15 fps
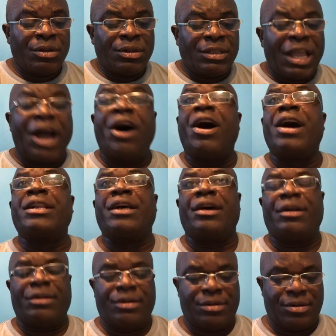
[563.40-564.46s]
the
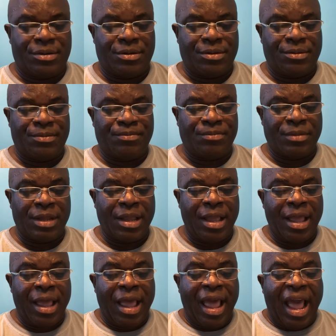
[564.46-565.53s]
other,
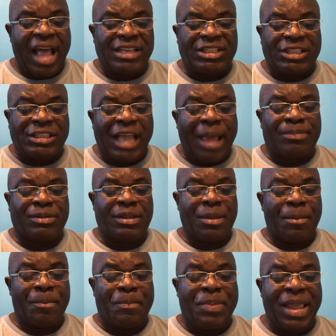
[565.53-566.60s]
except
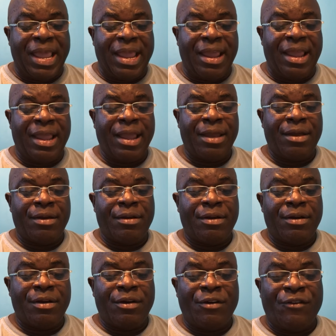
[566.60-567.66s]
be
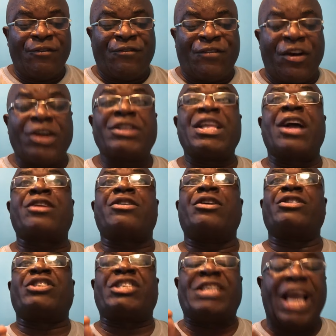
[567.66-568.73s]
for the
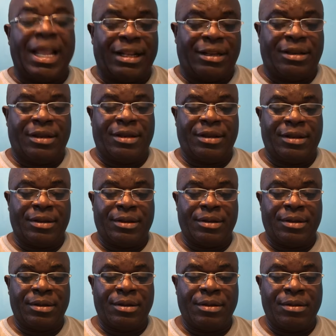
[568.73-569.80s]
consent
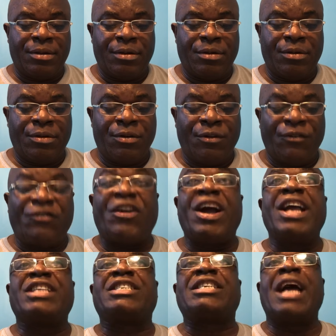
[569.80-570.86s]
for
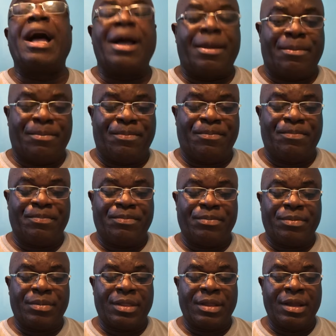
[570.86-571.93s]
a time
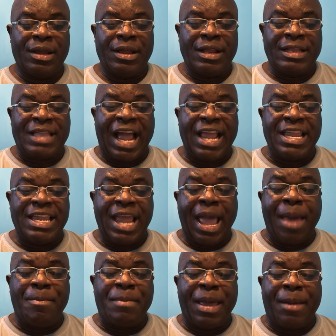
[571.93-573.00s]
that
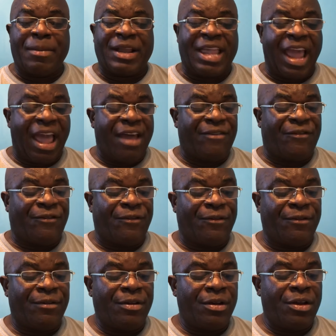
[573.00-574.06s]
ye may give
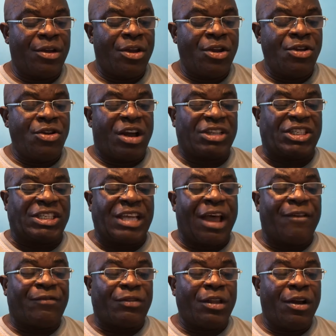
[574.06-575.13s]

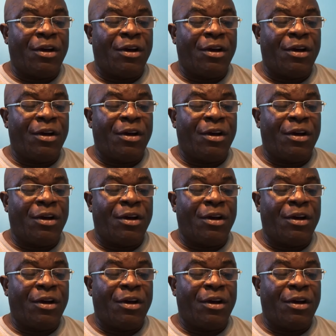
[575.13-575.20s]
yourself